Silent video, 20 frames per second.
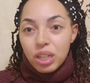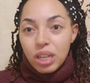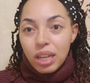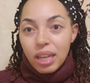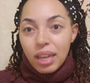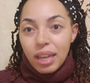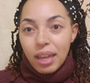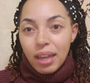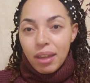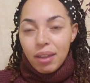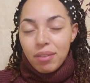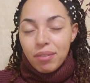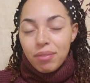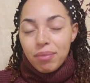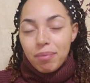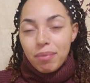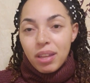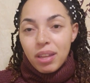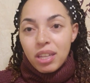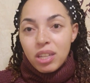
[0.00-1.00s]
I have
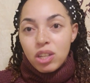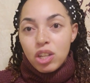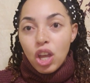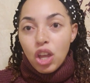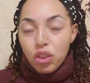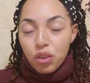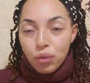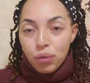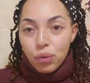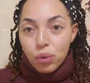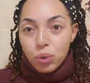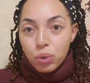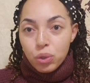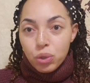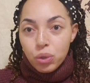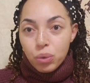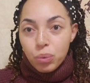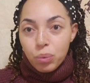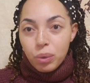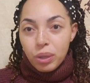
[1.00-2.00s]
another
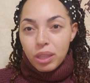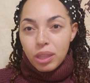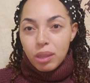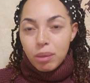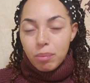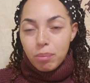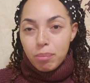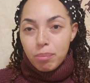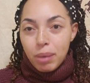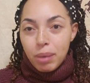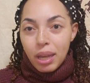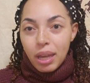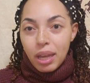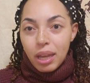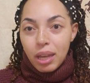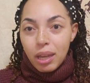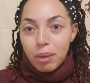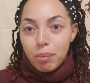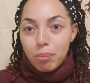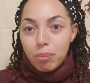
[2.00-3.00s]
folder with
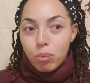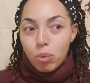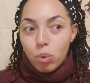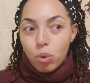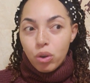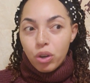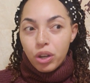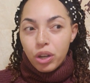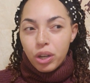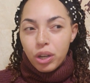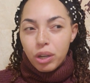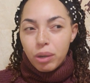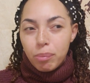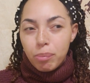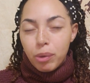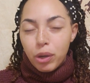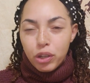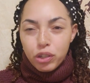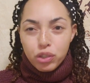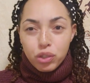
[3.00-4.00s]
my more
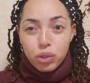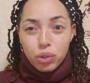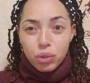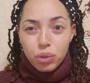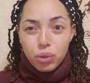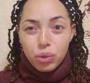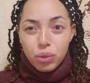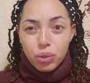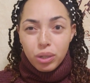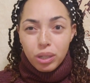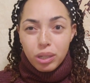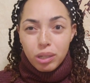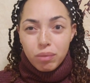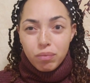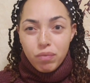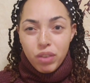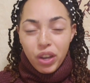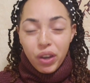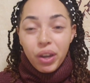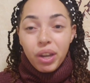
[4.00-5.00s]
personal and
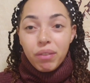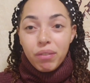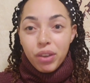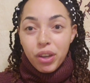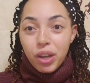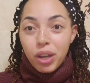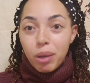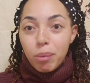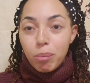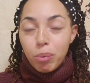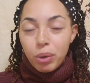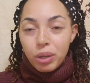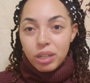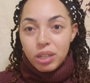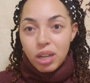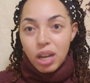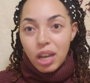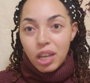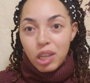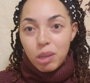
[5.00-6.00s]
very, very important
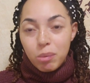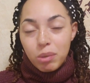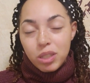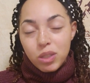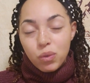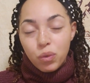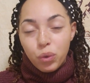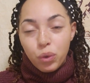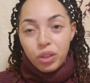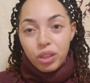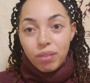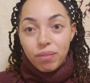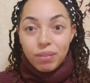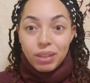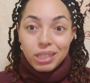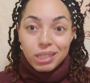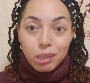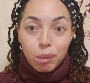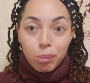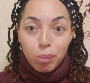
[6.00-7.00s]
documents for the
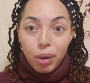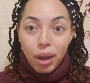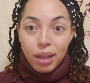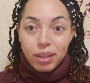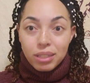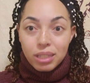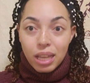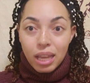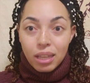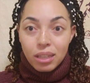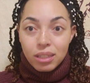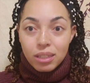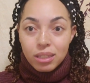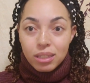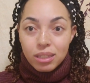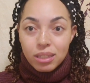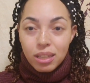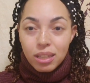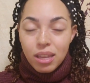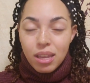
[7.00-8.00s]
visa
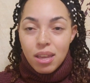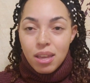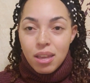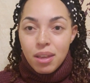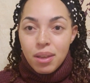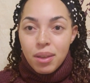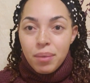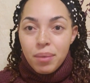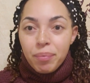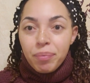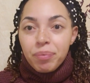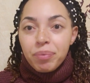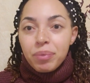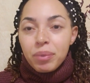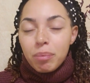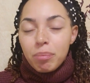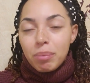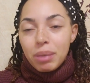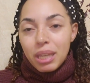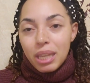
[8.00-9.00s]
process.
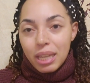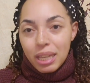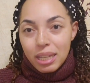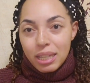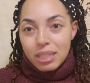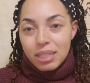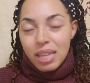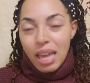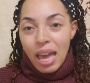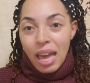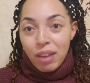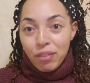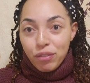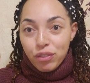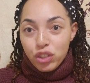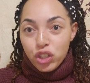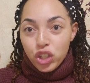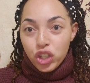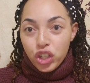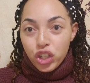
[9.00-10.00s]
Because
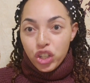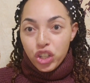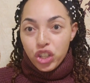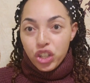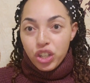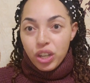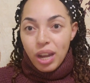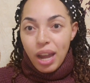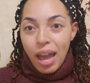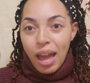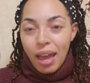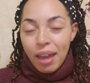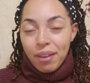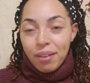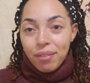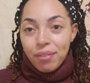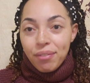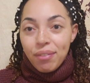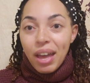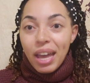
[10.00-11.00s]
after I
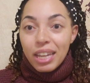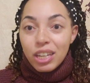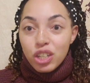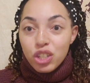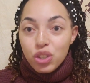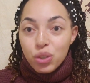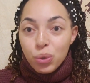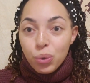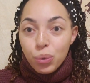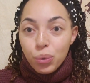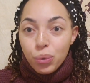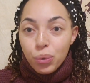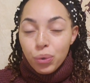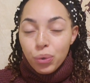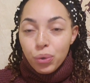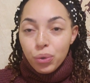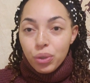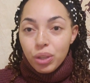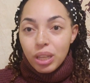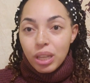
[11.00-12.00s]
find a
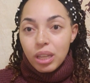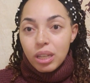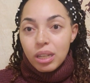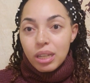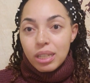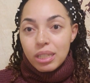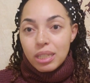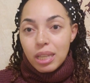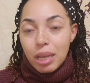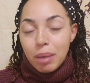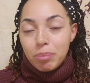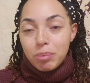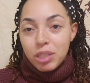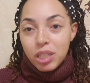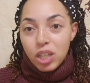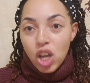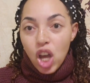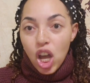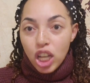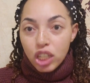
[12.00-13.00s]
school and accept a
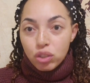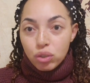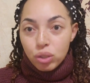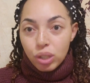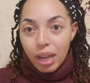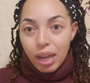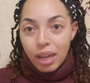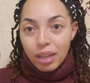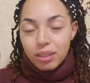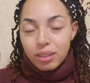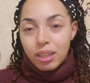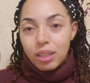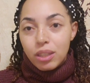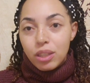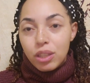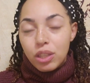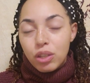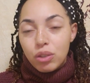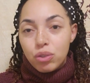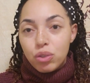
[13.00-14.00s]
contract,
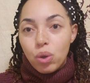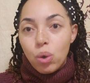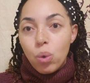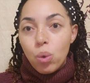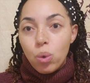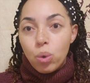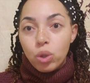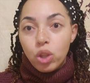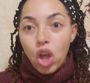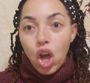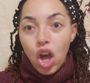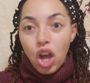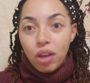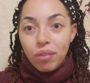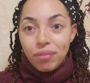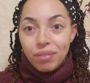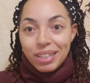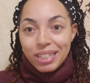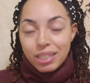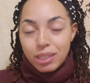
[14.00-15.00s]
then there's a whole long
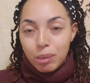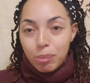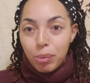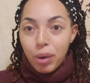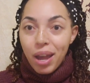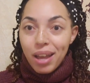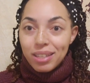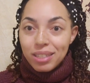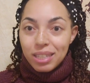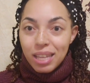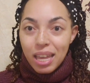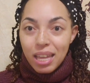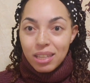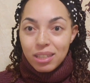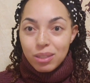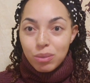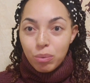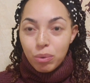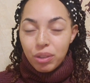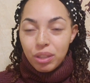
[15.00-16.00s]
visa
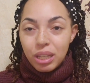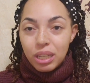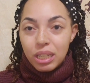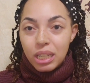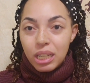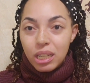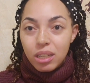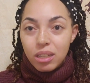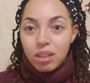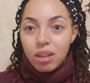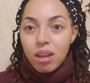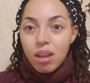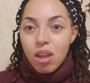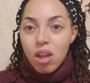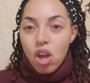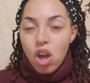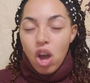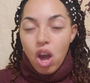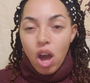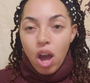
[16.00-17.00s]
process where they need
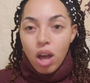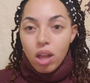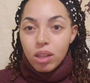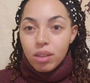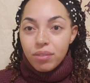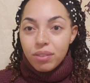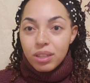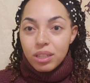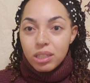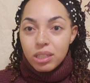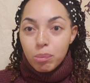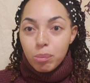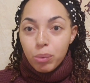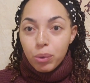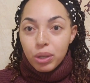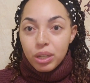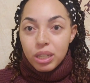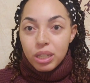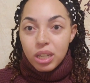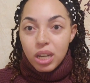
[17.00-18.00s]
all of these
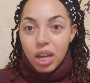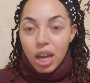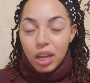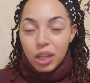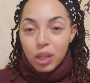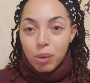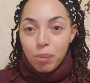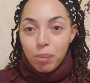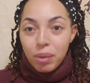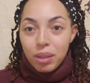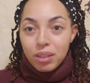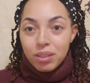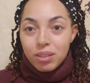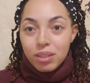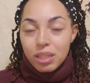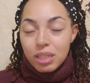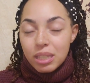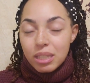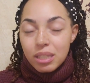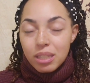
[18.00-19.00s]
important
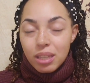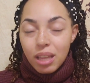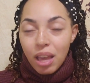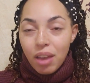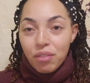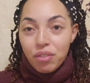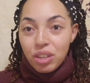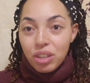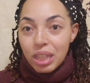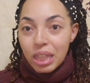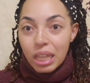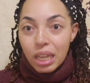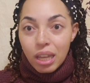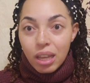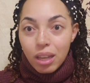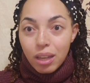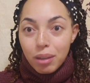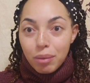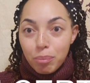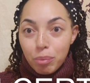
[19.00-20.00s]
documents,
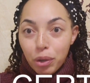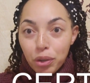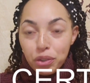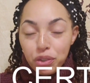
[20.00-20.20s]
everything, birth